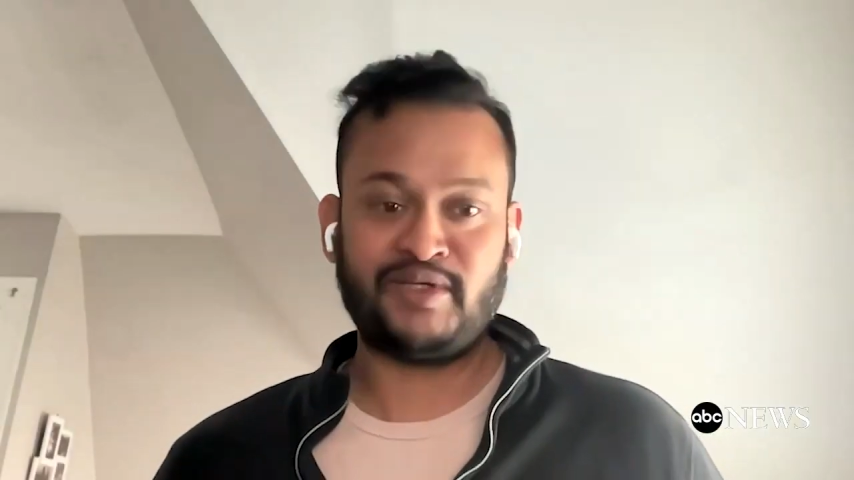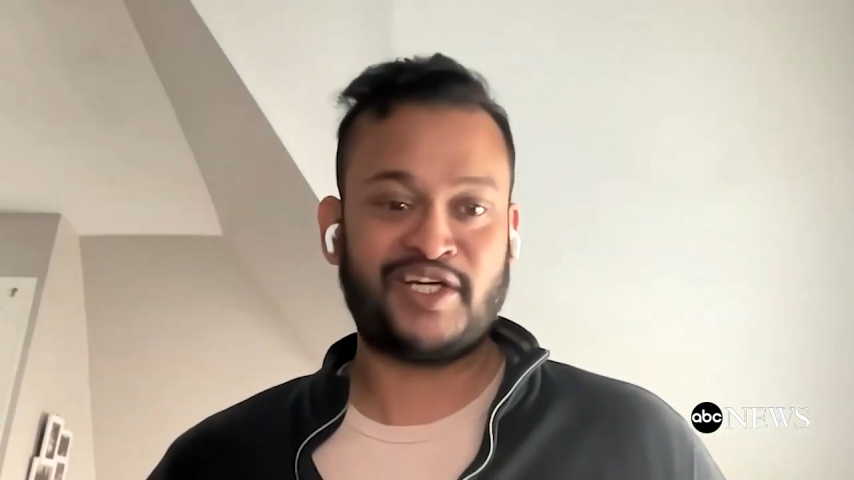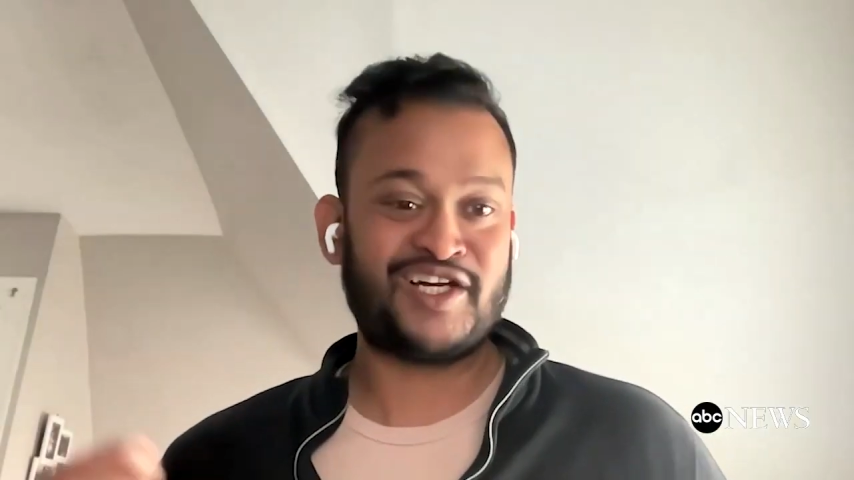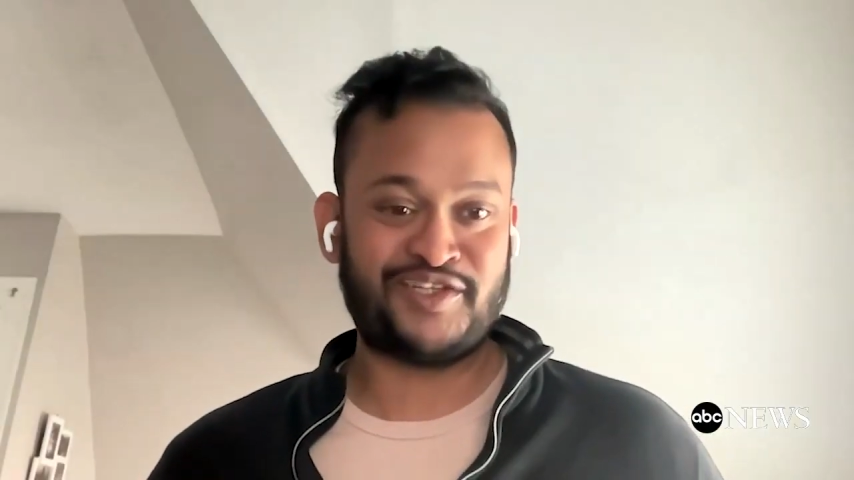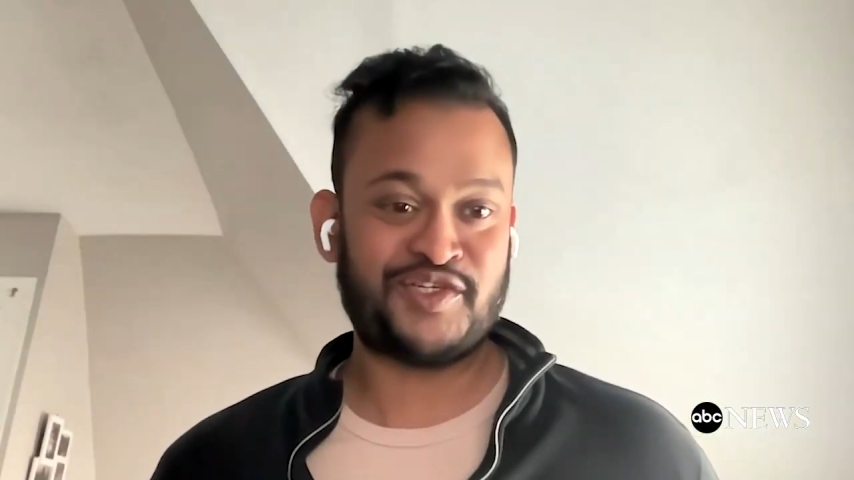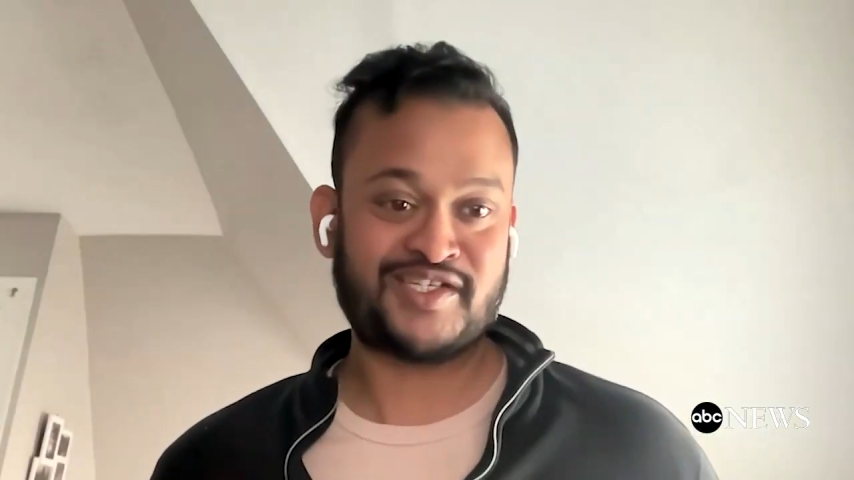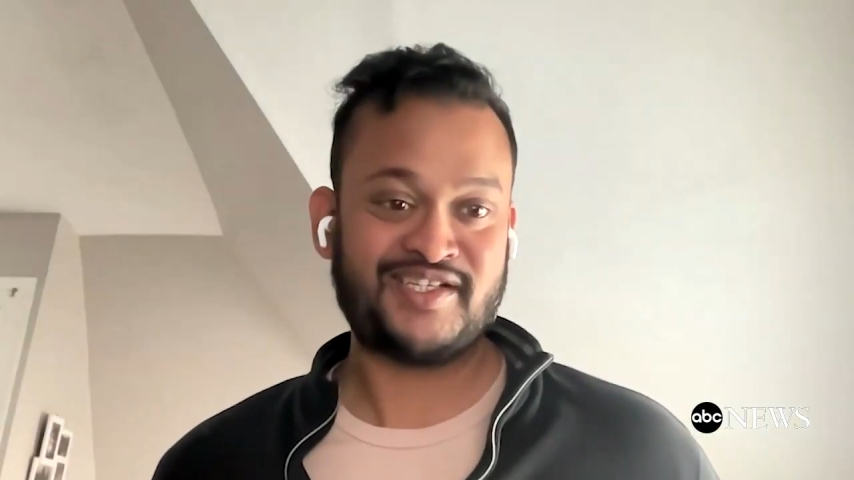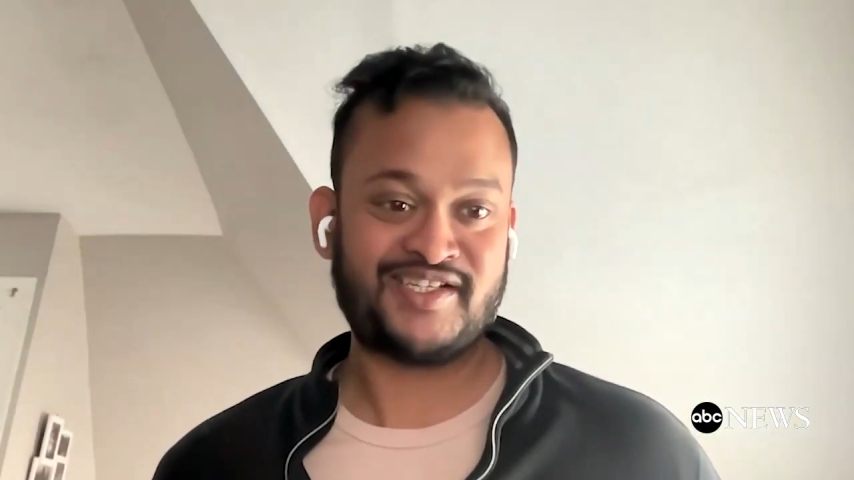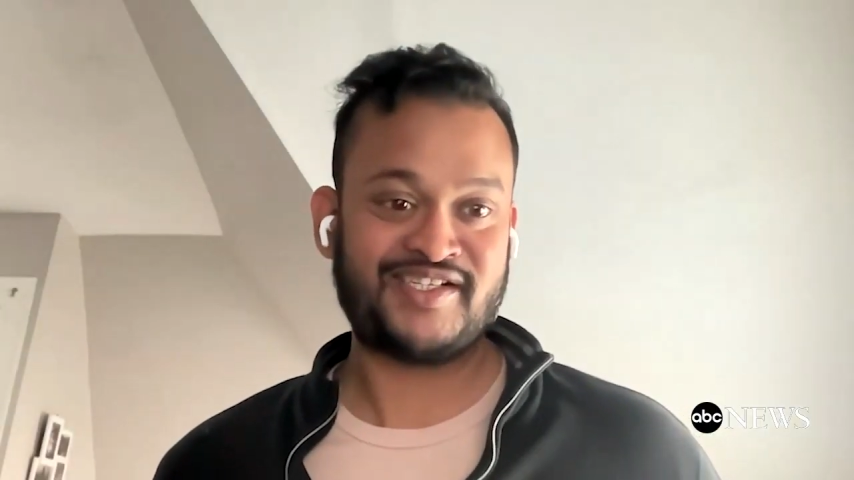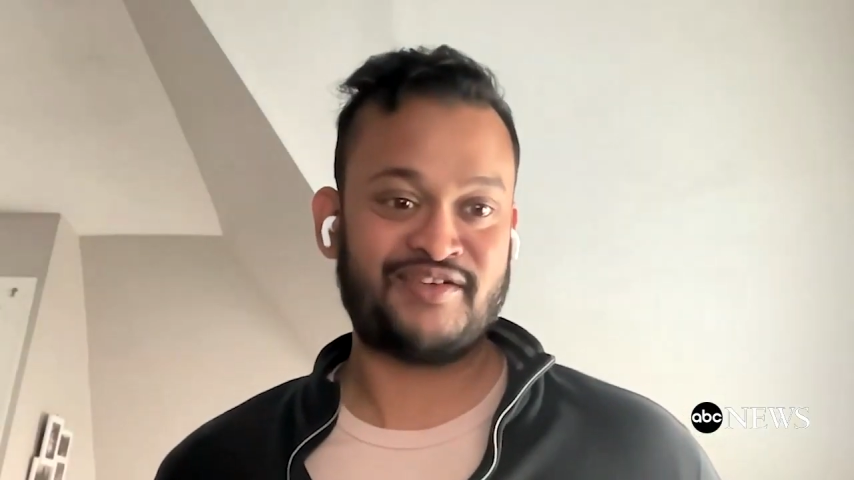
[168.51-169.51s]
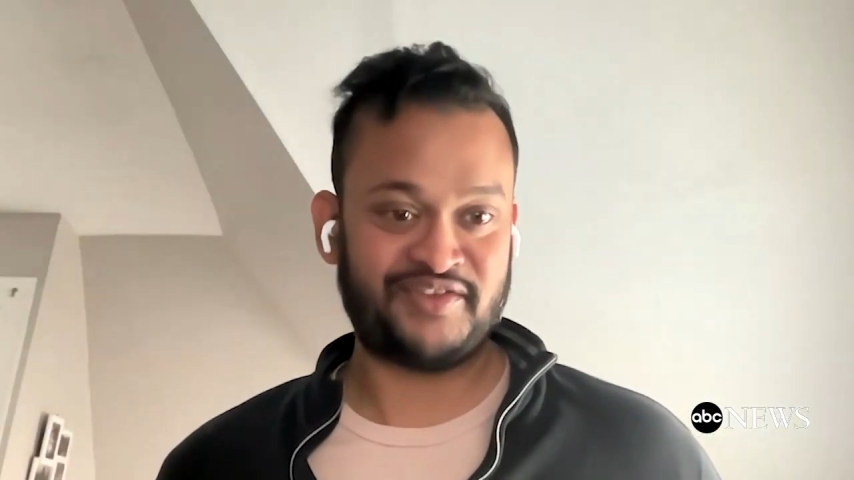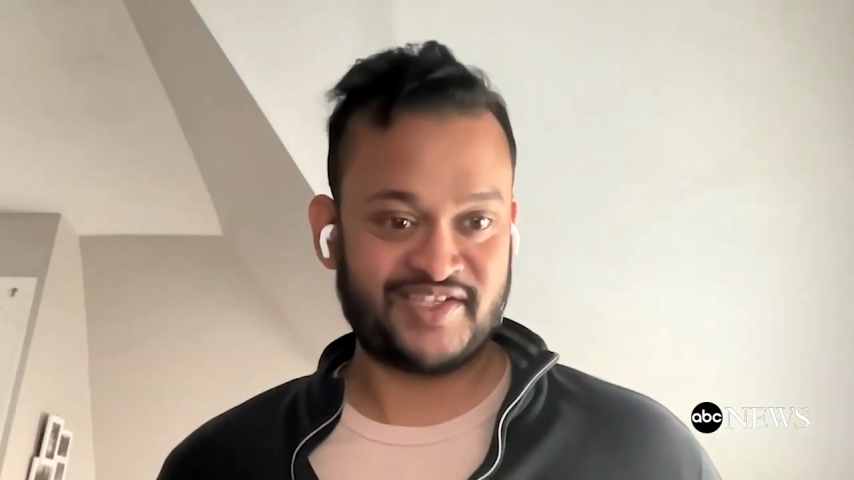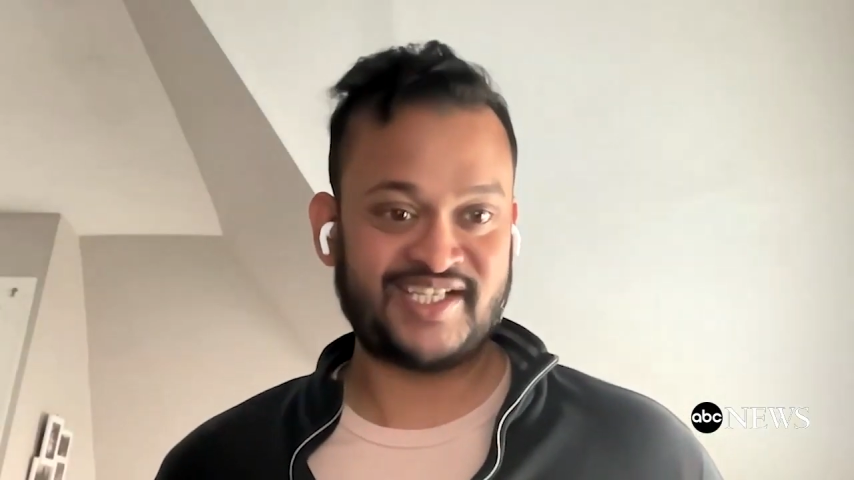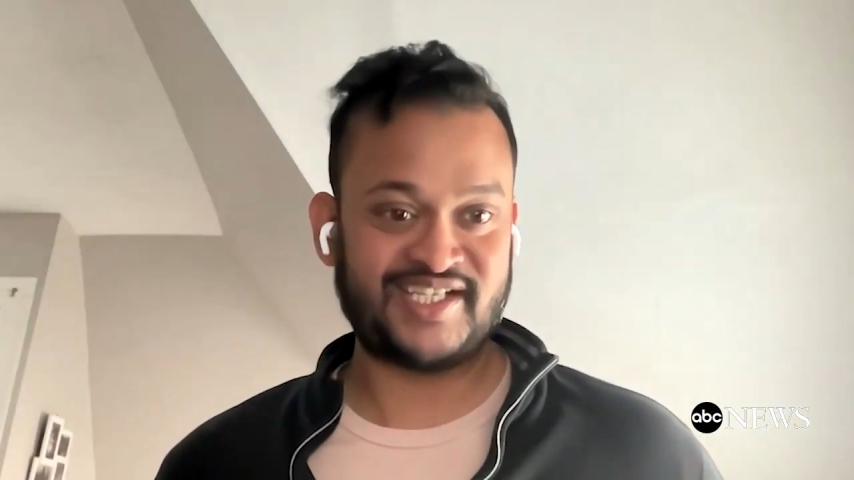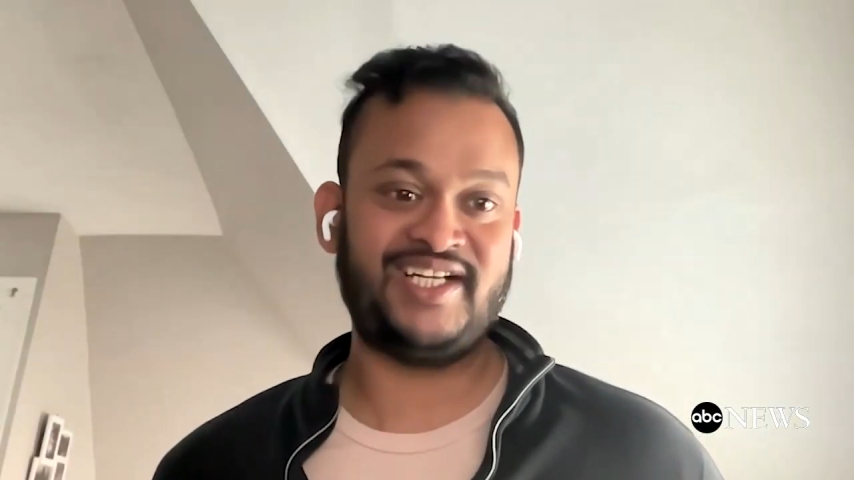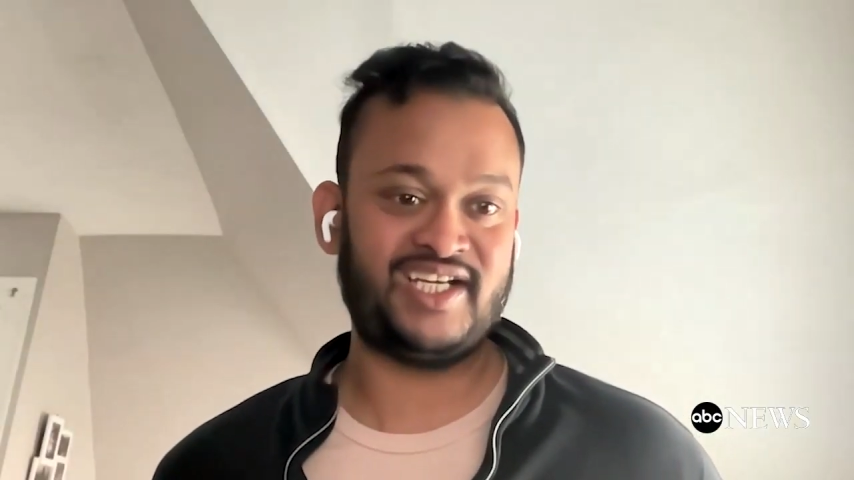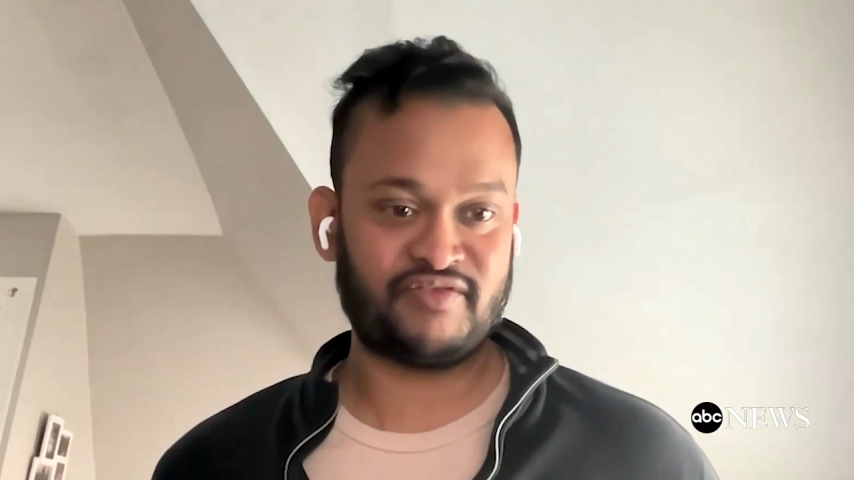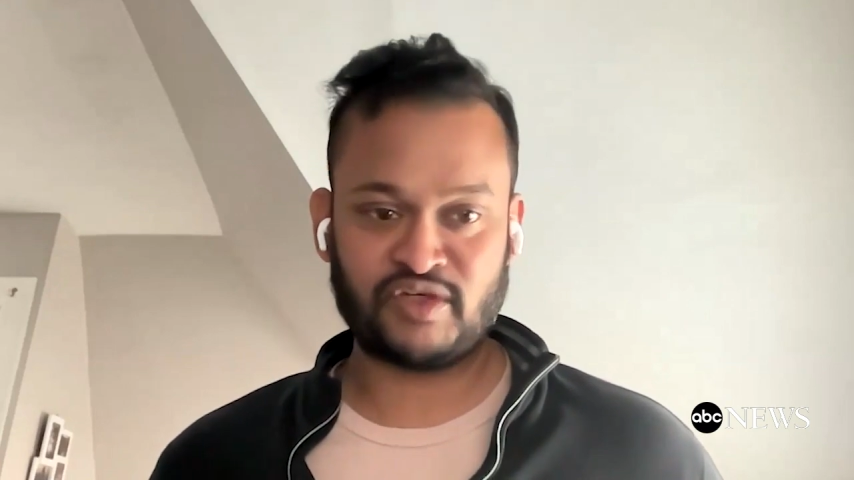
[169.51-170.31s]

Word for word: public consciousness around this idea